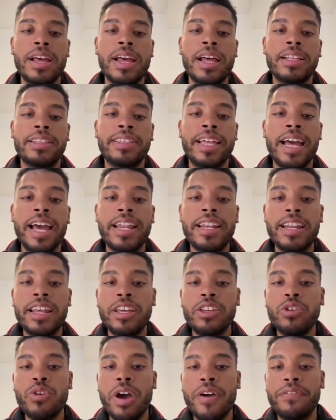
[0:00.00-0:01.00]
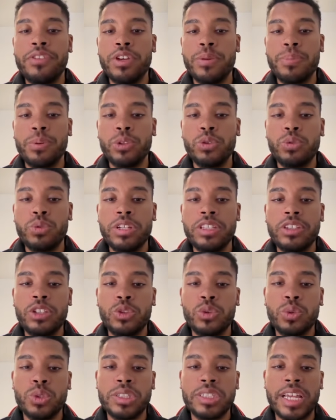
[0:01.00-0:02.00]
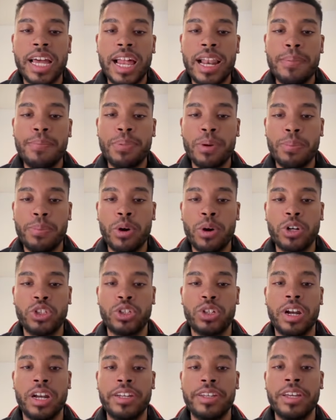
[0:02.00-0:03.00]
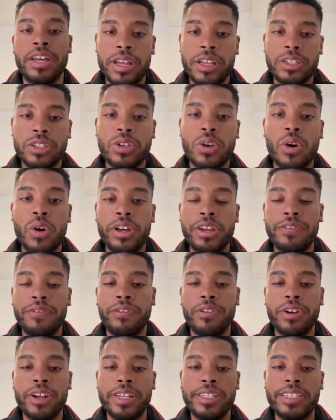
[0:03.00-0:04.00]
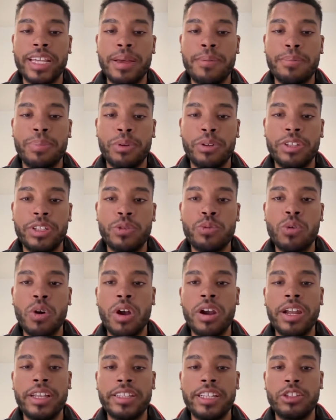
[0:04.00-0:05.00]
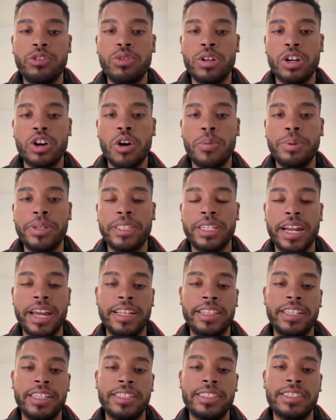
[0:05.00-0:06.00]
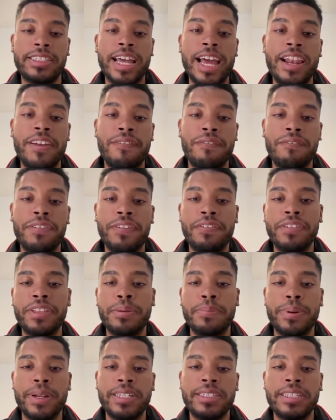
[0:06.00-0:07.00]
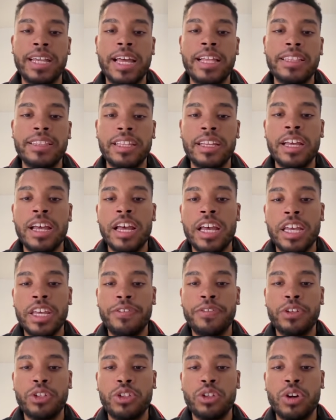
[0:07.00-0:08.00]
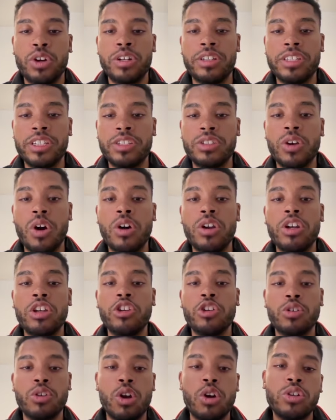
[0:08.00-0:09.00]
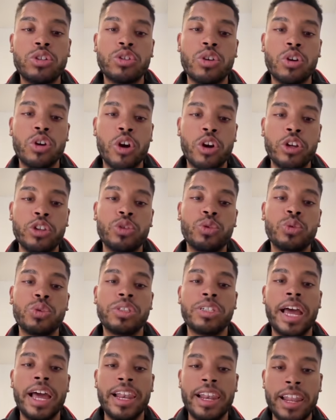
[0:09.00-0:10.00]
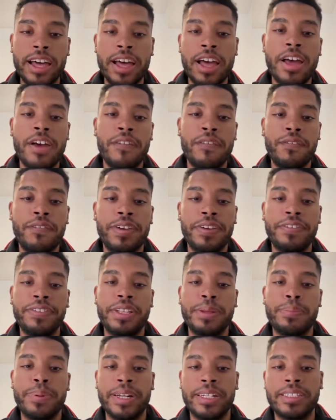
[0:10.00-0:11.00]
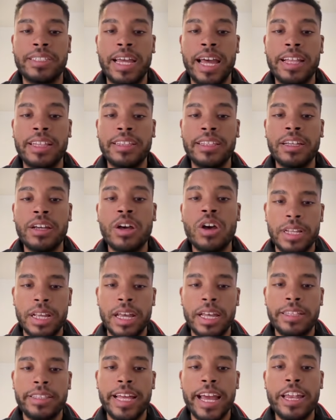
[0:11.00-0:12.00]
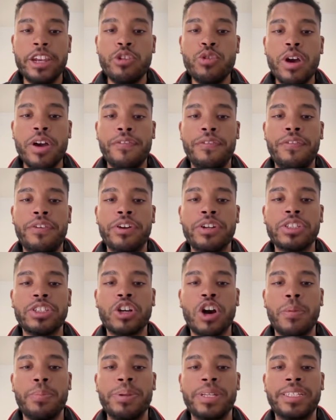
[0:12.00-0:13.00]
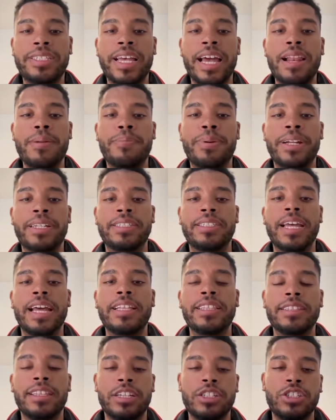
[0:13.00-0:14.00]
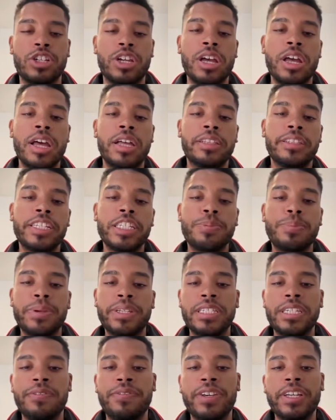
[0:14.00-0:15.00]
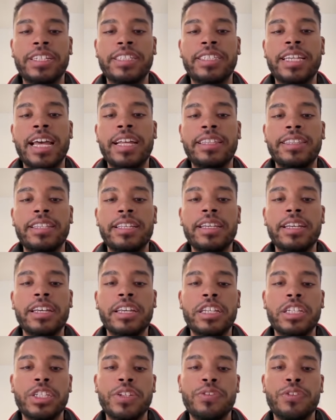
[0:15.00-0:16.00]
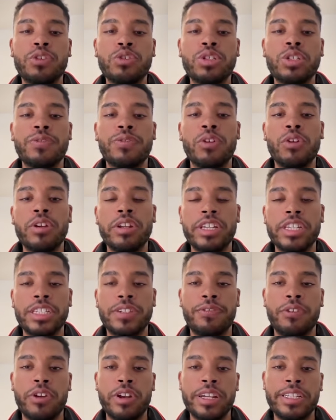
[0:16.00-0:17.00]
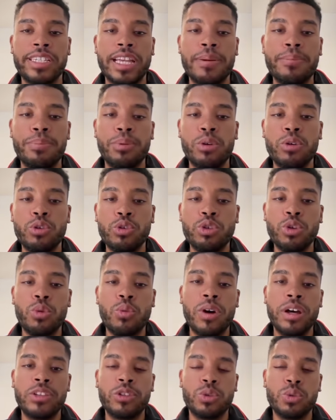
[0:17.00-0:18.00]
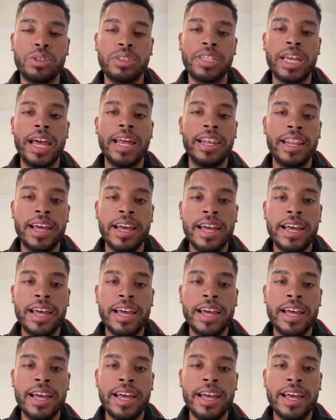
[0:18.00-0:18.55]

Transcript: Then you have the opportunity to sell proportionally. So if, for example, the wallet that you are copy trading sell 50%, if you turn this on, you're also going to sell 50%. Then you have first copy sell percentage. This specific setting is useful if, for example, you don't want to sell